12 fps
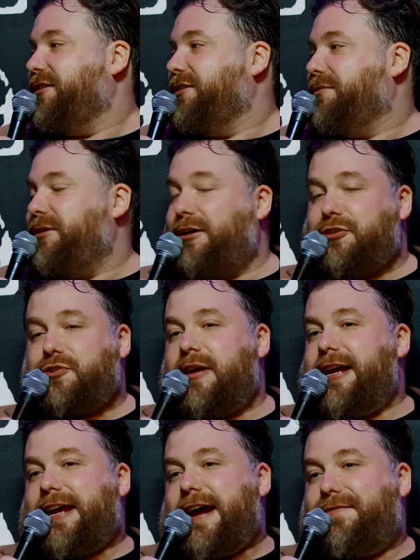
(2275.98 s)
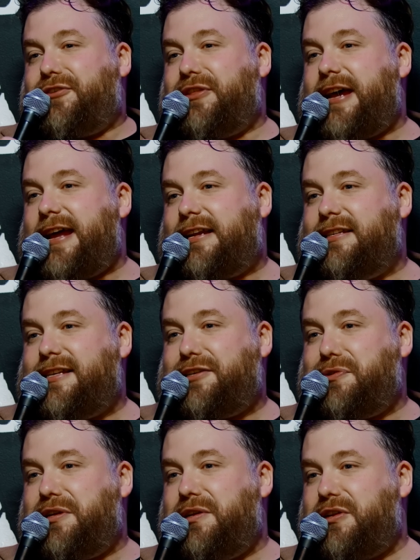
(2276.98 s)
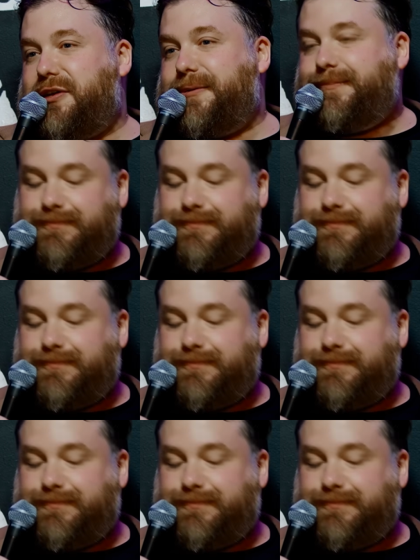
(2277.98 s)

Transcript: We all drank after that, because that's what you do.